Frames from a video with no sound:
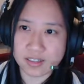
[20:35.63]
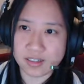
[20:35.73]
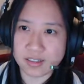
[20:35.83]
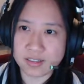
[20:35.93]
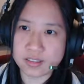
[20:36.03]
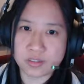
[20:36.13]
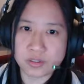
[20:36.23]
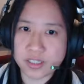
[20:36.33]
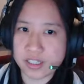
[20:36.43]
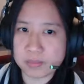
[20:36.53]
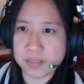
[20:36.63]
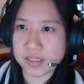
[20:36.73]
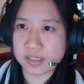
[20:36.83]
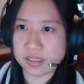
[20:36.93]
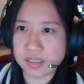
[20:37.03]
So you can
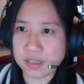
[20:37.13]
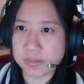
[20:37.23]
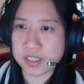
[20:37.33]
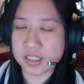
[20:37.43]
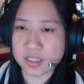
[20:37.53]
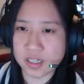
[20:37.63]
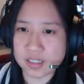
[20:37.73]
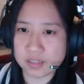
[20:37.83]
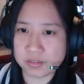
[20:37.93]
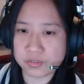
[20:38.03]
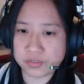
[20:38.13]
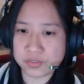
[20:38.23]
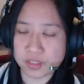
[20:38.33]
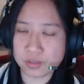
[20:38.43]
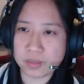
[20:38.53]
basically imagine as if
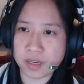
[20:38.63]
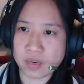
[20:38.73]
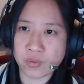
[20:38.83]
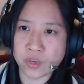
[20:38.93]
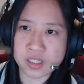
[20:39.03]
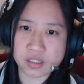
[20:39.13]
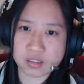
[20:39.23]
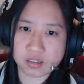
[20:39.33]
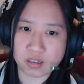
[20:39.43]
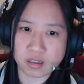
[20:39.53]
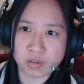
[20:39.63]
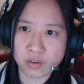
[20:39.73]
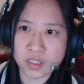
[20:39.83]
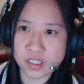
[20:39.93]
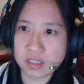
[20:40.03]
Tatoeba was
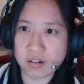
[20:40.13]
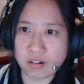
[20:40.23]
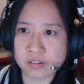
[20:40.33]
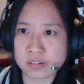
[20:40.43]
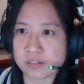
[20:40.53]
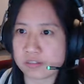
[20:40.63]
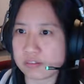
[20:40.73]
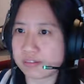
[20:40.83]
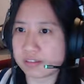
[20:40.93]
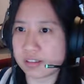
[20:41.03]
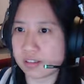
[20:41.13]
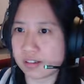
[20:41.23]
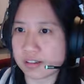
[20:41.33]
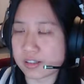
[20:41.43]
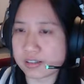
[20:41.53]
running on
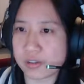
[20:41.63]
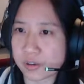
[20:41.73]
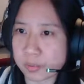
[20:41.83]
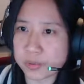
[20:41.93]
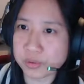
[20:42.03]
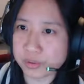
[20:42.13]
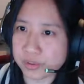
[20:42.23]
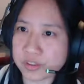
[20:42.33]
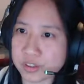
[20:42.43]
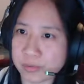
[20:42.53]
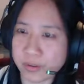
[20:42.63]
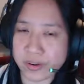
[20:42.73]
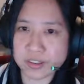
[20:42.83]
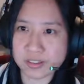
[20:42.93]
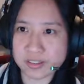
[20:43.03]
a computer
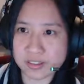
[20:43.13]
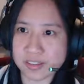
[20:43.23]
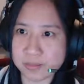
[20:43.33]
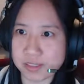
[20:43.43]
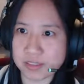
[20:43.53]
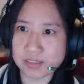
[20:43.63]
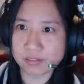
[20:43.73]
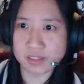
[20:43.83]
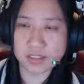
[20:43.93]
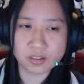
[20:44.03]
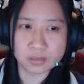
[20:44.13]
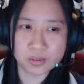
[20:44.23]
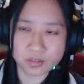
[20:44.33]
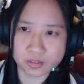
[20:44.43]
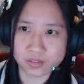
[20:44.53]
somewhere. So you just imagine a real
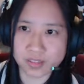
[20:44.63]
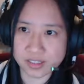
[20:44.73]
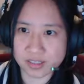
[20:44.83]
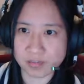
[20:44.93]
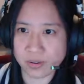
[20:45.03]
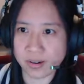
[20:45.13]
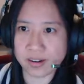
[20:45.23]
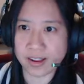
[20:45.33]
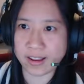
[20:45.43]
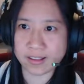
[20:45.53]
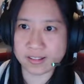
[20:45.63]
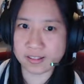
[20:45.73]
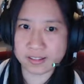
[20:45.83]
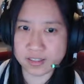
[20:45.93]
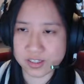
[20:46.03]
computer running somewhere, and
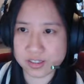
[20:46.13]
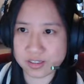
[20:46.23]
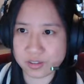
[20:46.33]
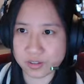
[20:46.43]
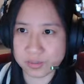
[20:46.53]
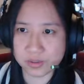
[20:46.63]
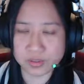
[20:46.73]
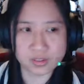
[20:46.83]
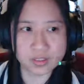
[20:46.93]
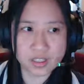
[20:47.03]
just the computer